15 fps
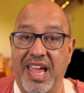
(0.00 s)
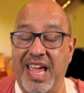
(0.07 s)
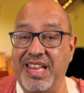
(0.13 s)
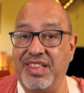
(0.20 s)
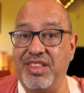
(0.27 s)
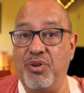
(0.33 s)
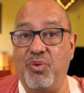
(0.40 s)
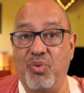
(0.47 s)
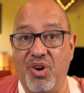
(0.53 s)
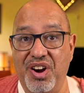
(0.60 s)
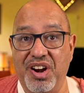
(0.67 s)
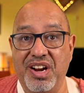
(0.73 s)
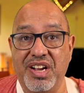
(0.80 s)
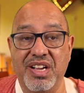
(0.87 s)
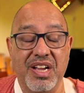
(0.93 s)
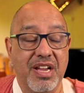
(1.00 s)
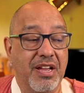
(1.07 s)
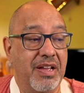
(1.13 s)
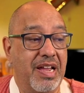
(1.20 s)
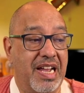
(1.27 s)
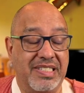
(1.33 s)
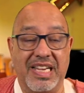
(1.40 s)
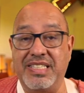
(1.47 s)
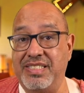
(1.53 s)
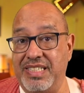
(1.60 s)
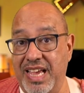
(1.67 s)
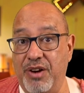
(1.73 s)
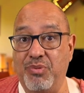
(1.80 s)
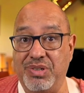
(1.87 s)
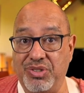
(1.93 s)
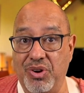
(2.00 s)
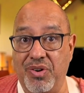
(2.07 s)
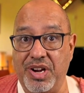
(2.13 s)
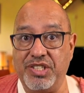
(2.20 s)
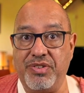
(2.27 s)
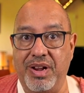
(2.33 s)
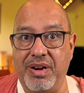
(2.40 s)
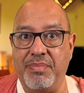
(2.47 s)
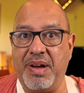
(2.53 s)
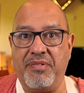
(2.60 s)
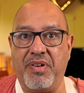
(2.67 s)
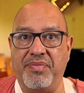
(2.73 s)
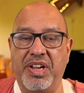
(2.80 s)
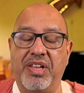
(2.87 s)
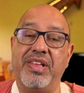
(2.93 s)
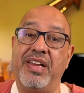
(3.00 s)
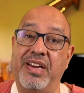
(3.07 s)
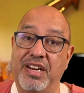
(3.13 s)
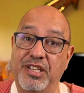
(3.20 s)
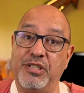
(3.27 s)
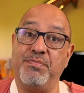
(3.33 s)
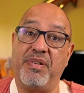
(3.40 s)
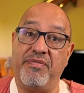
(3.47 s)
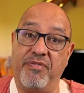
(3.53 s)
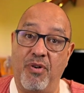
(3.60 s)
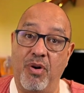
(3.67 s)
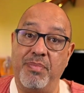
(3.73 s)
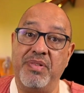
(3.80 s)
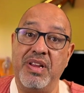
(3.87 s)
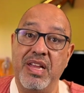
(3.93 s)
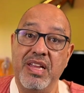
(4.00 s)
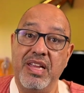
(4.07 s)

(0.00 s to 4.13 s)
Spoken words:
And the work, as I said, was orchestrated by Ravel, and it is performed